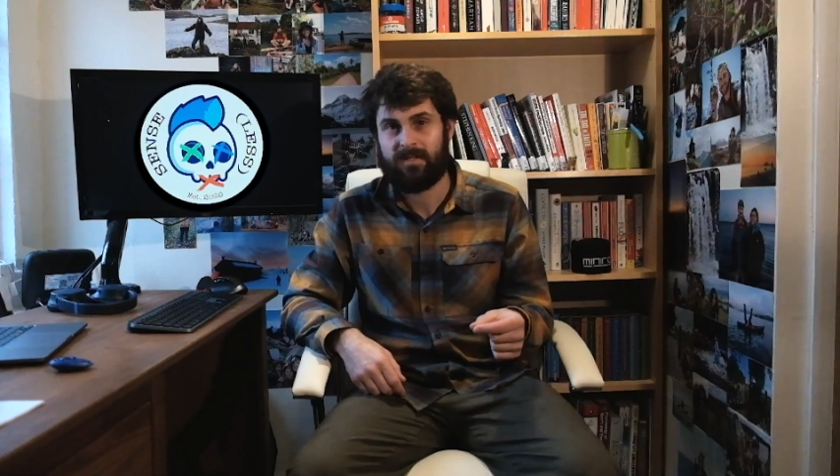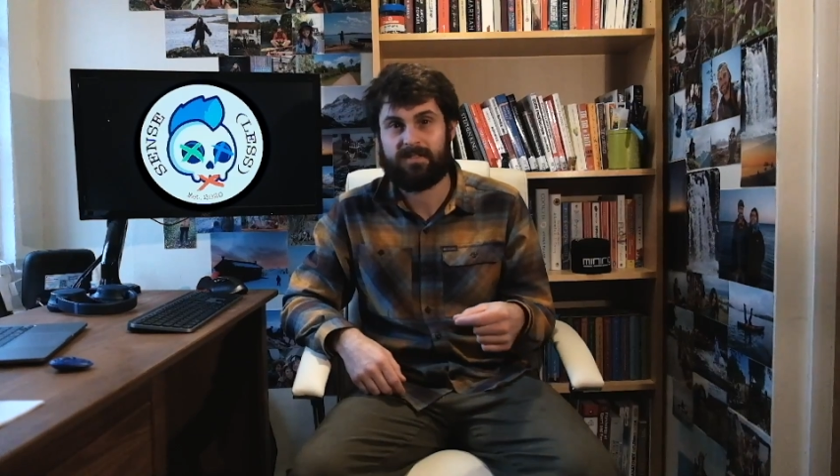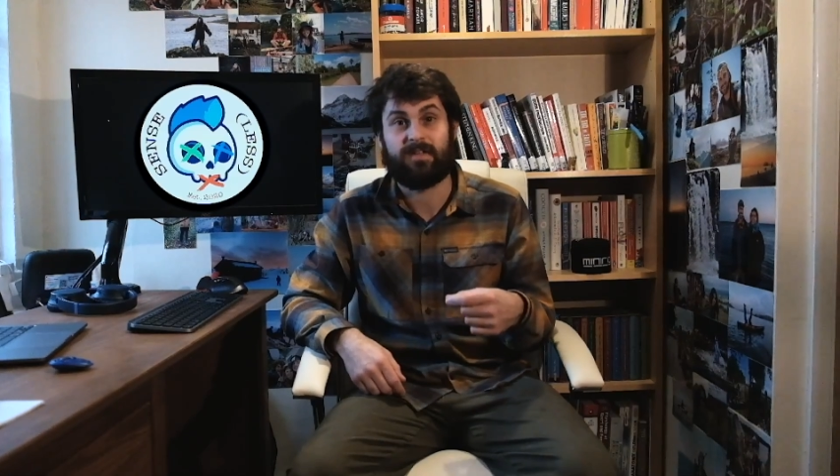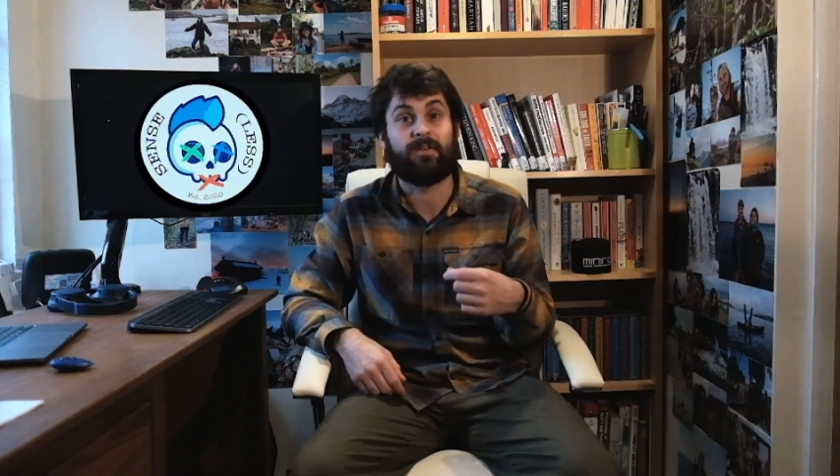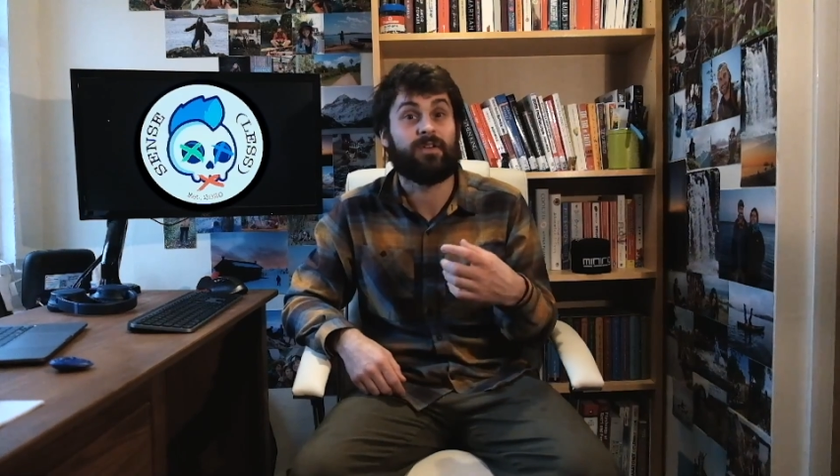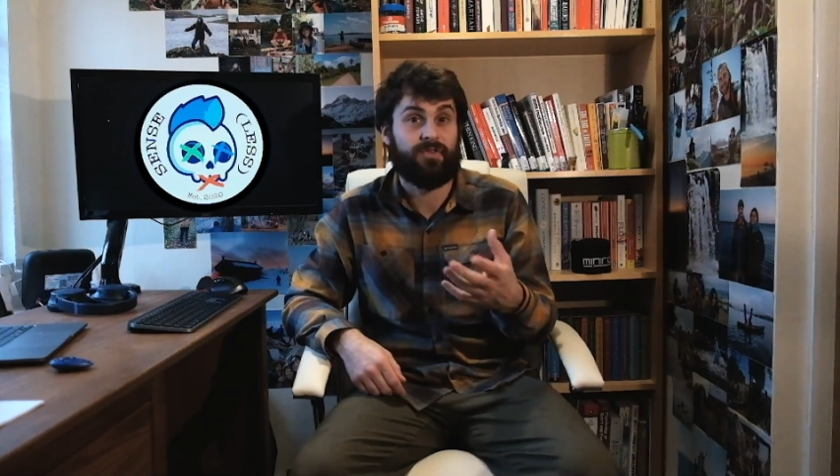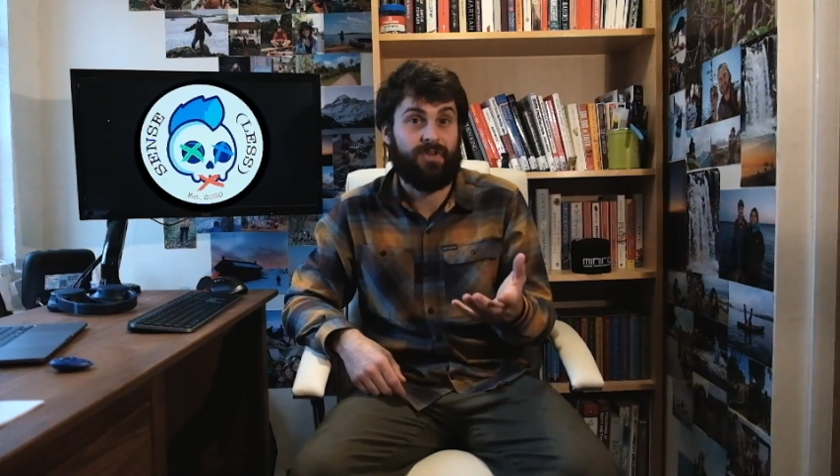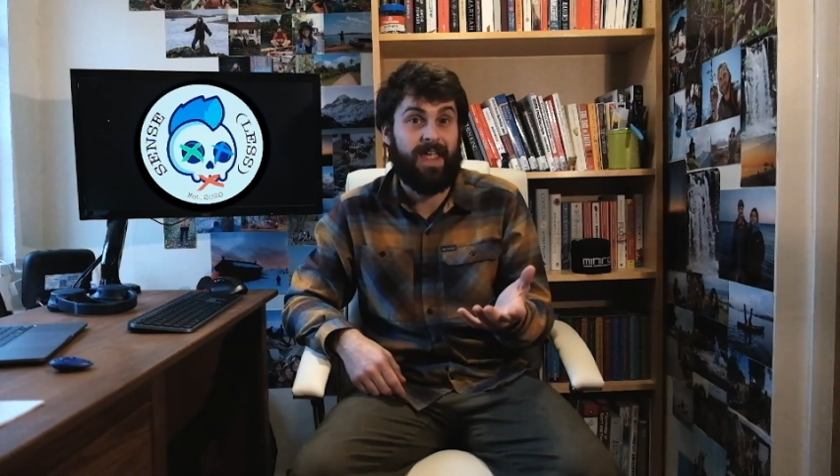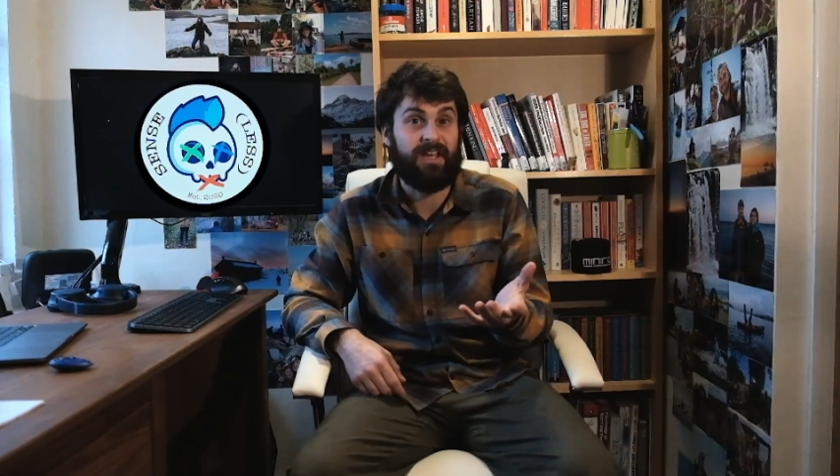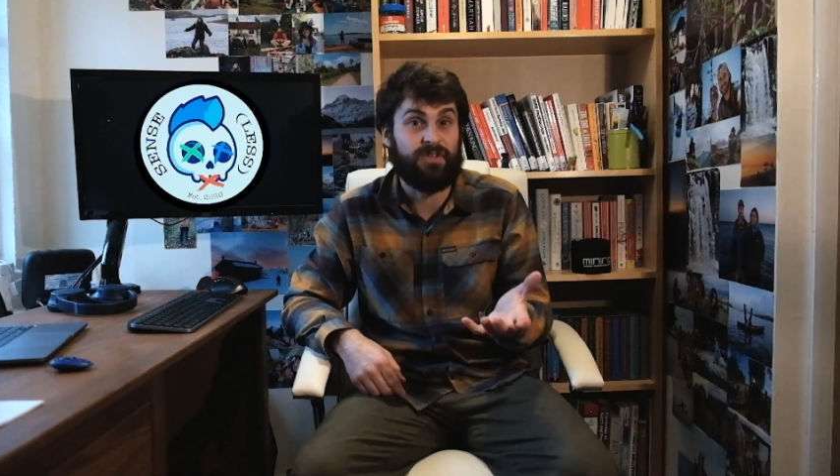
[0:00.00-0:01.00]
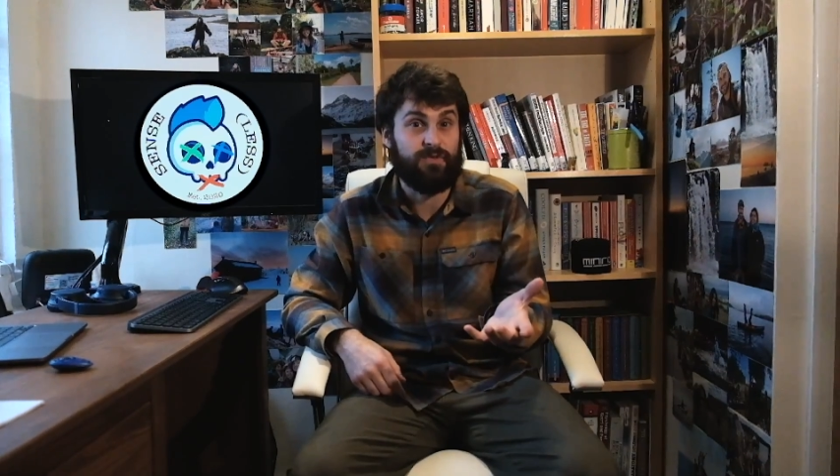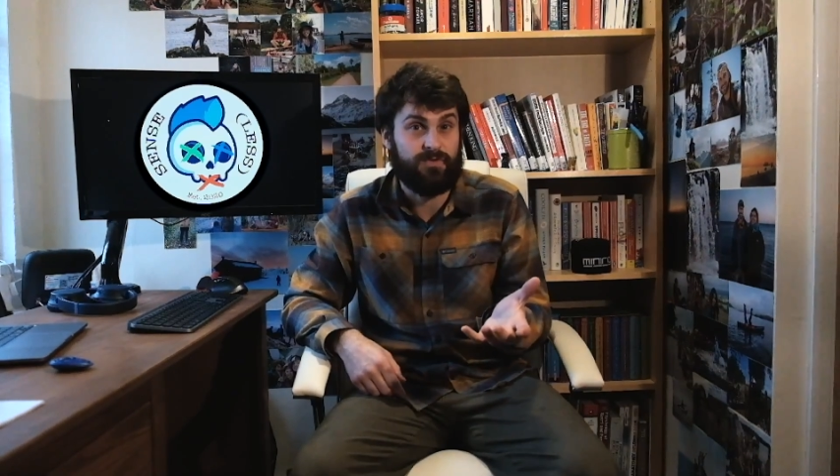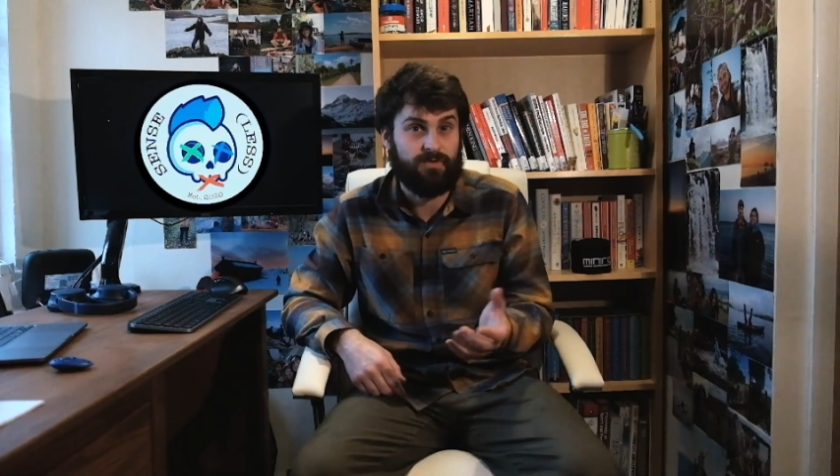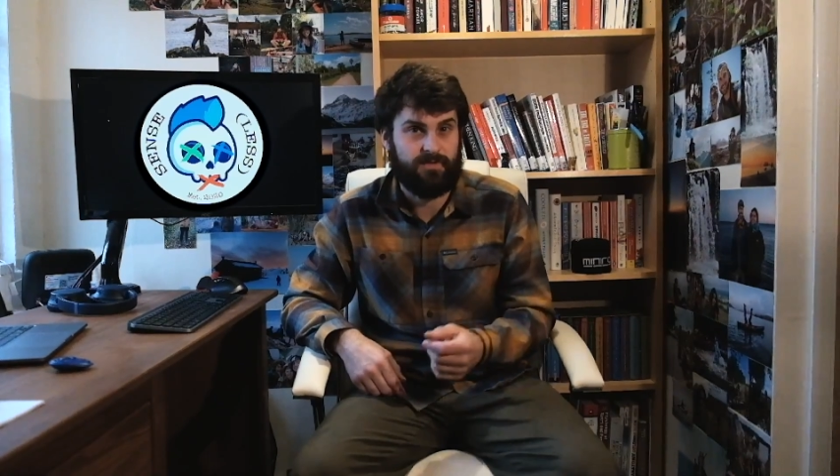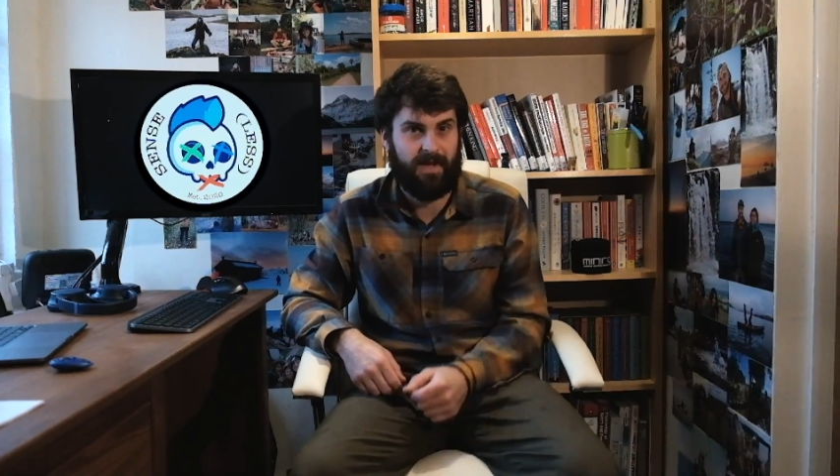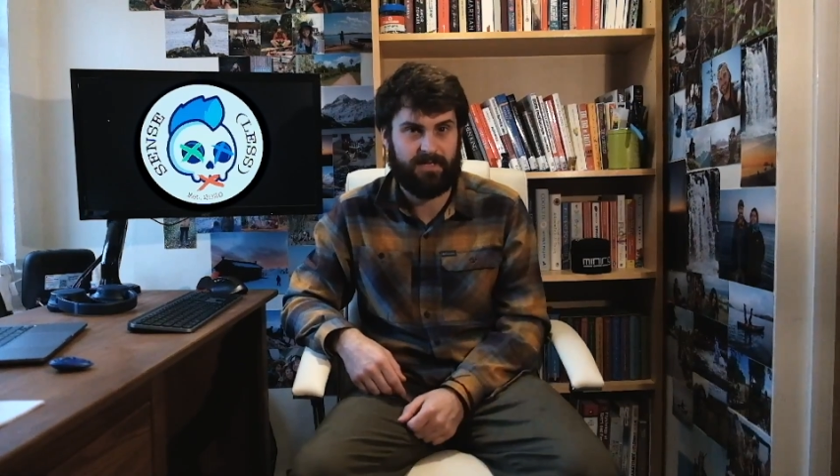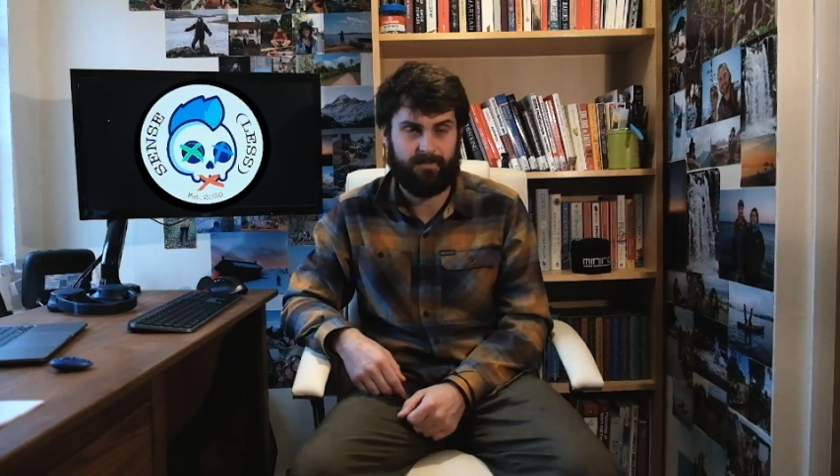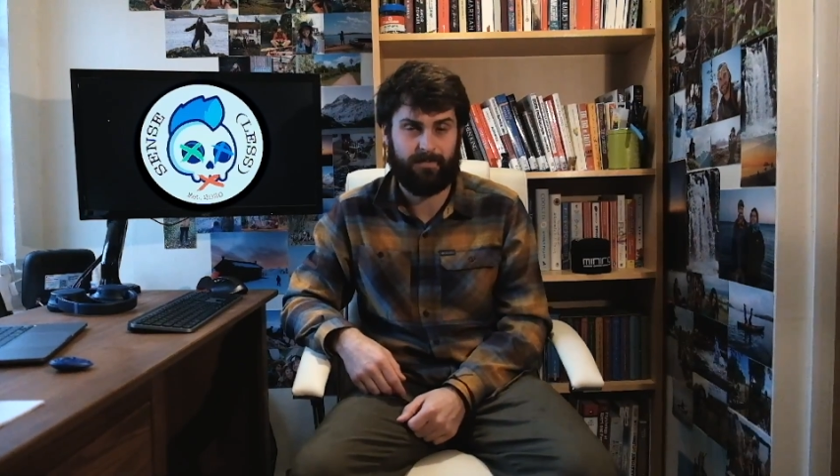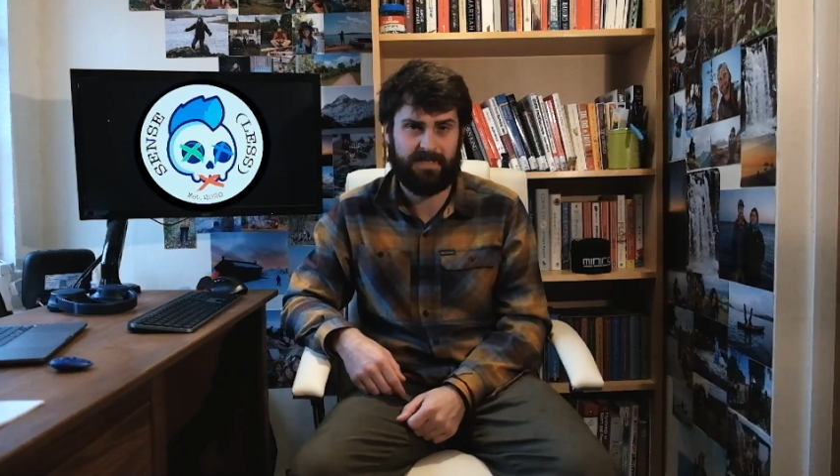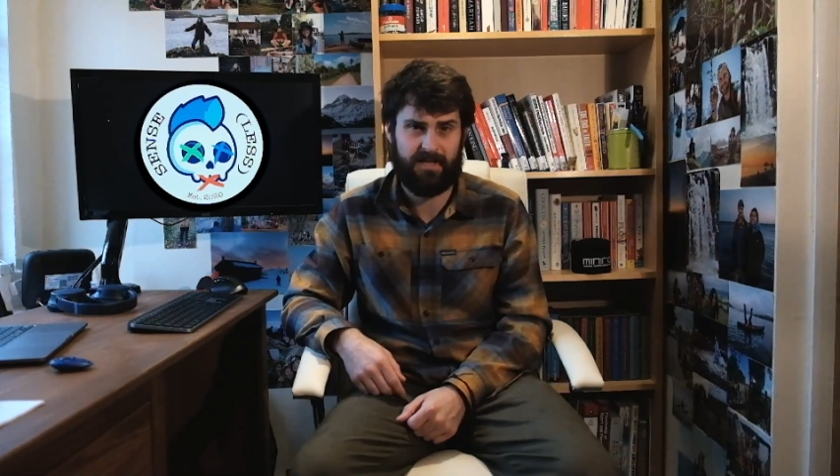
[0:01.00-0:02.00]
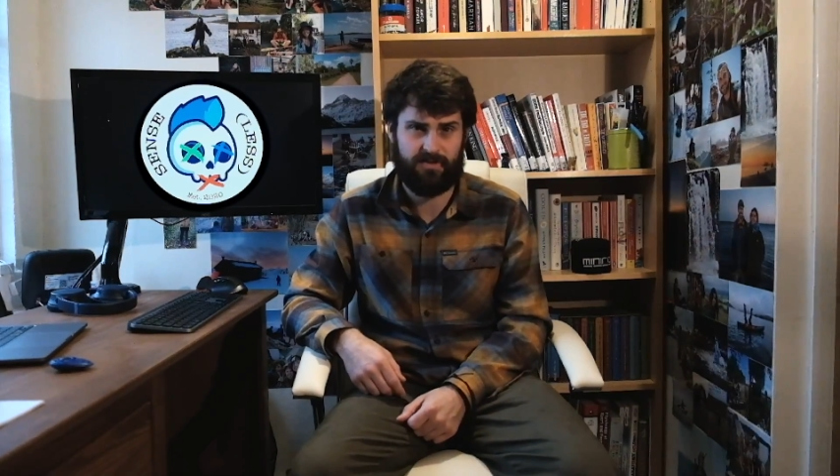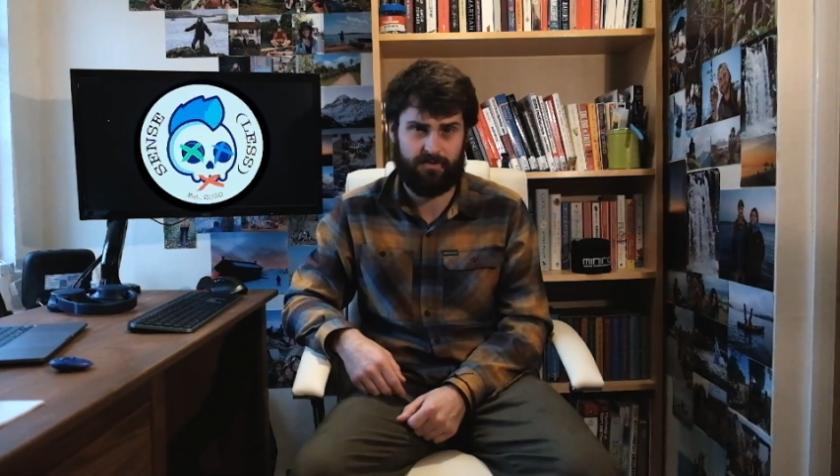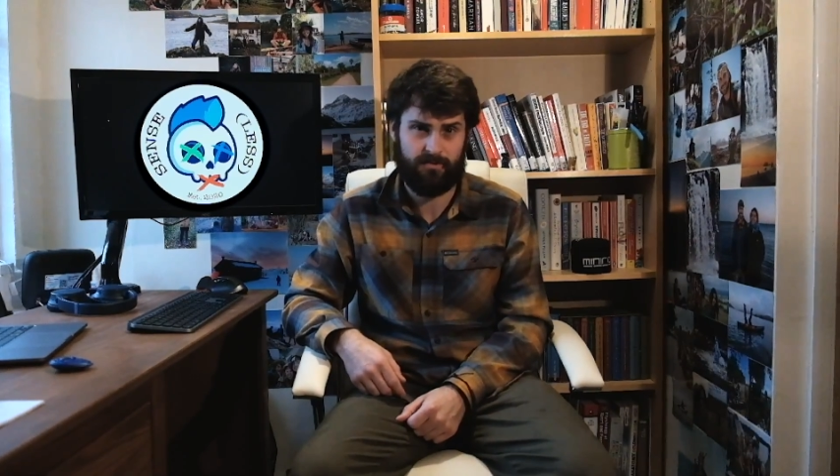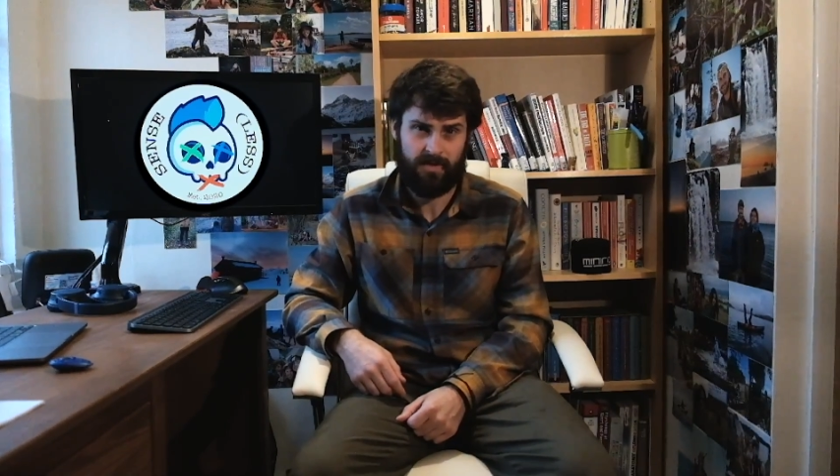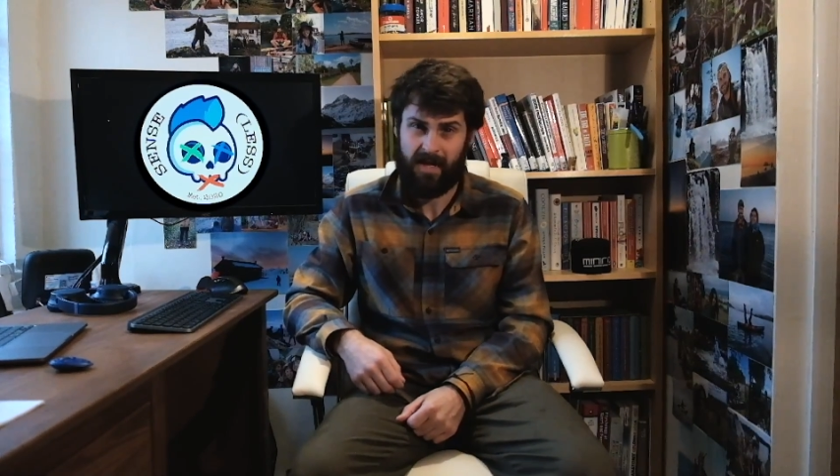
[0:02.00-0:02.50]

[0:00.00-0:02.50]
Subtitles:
to create a new source of action potential